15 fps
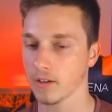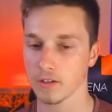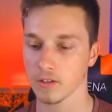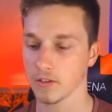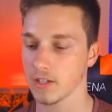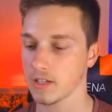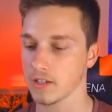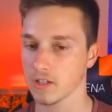So
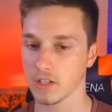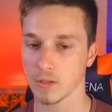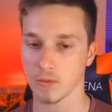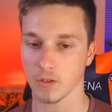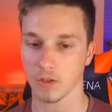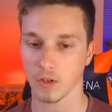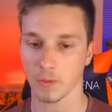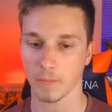these
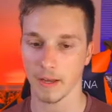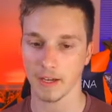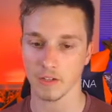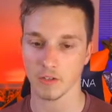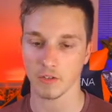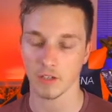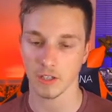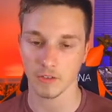Egyptian god packs
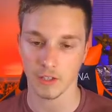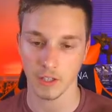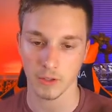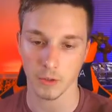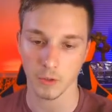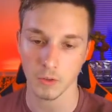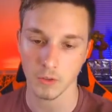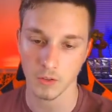are really, really
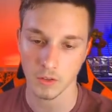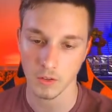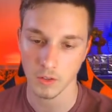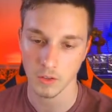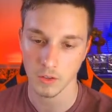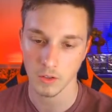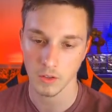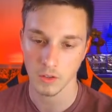cool.
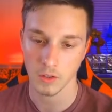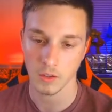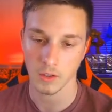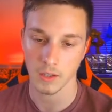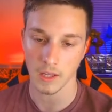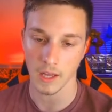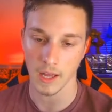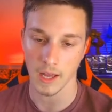
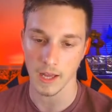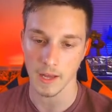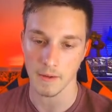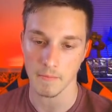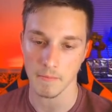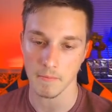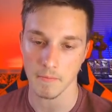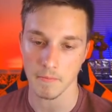
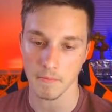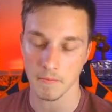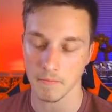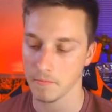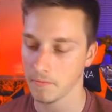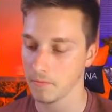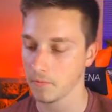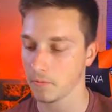
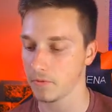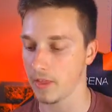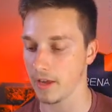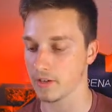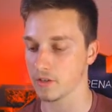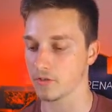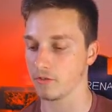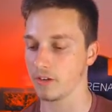They're
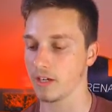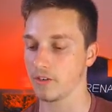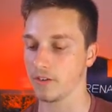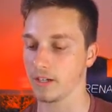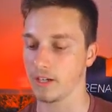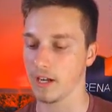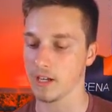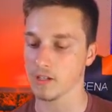just really,
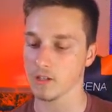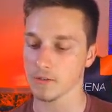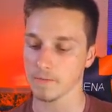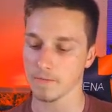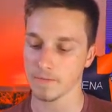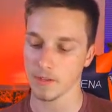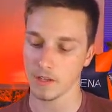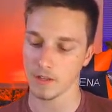really nice.
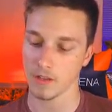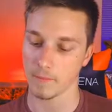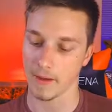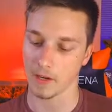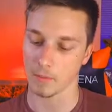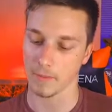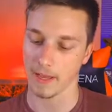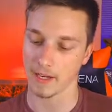The
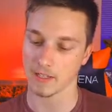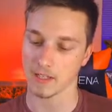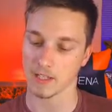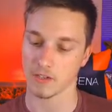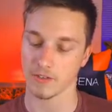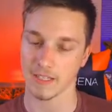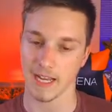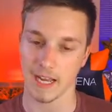battle packs,
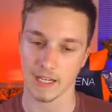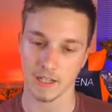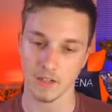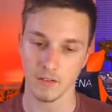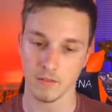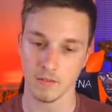these are Italian.